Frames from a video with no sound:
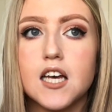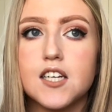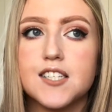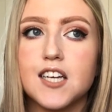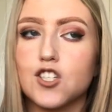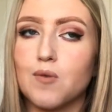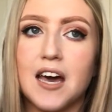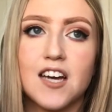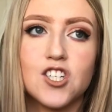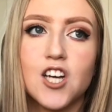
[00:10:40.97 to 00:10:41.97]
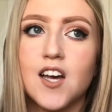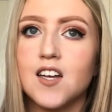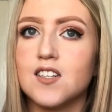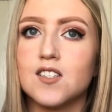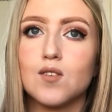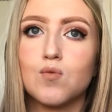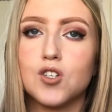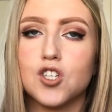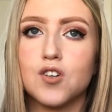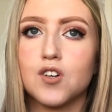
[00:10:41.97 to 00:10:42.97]
situations
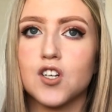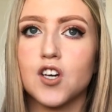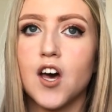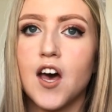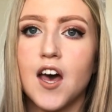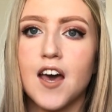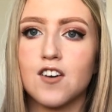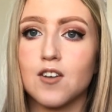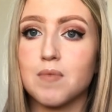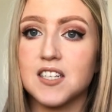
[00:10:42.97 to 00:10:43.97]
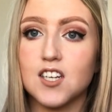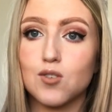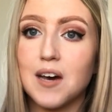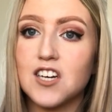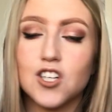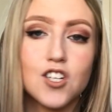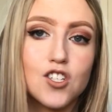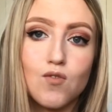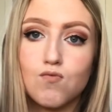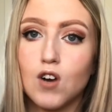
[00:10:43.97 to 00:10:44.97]
which you could occur. It could be situations,
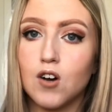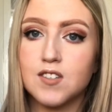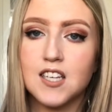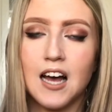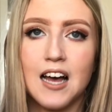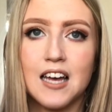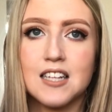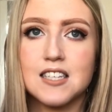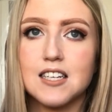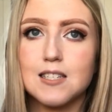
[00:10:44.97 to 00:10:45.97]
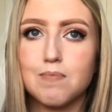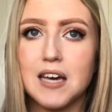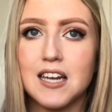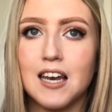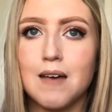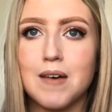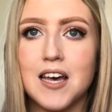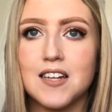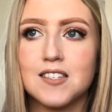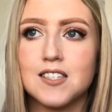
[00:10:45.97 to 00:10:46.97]
road signs, speed
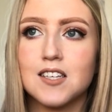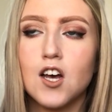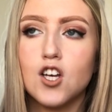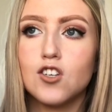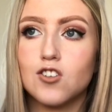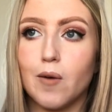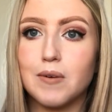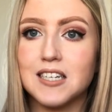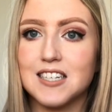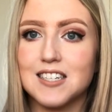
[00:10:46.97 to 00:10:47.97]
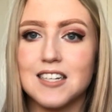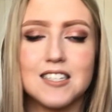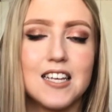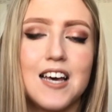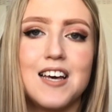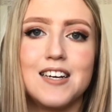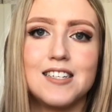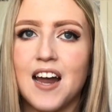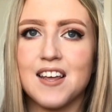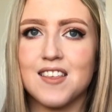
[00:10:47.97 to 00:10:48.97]
limits, stopping
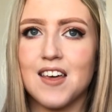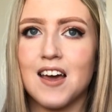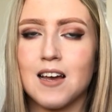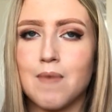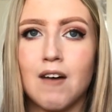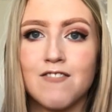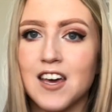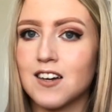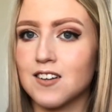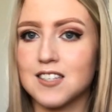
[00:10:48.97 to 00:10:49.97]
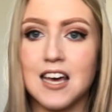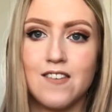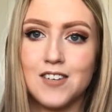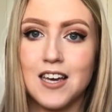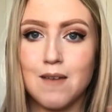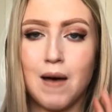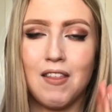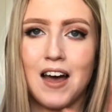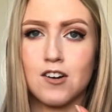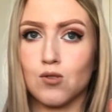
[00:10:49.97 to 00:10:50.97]
distances, anything about vehicle safety,
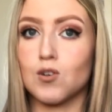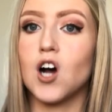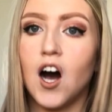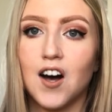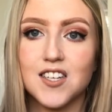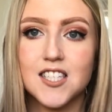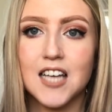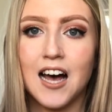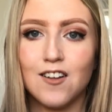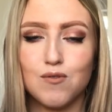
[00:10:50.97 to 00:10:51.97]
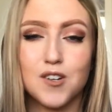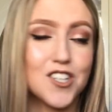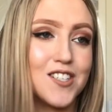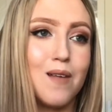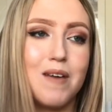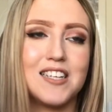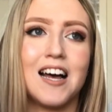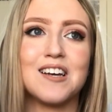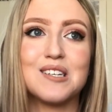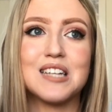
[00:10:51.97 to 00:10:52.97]
about the actual car itself, which is the bits
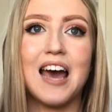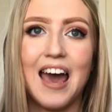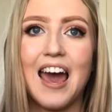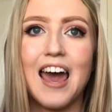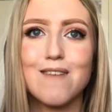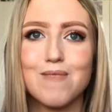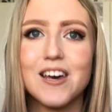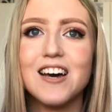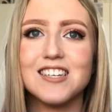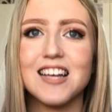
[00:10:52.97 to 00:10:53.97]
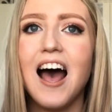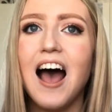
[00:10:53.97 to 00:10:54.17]
I used to hate because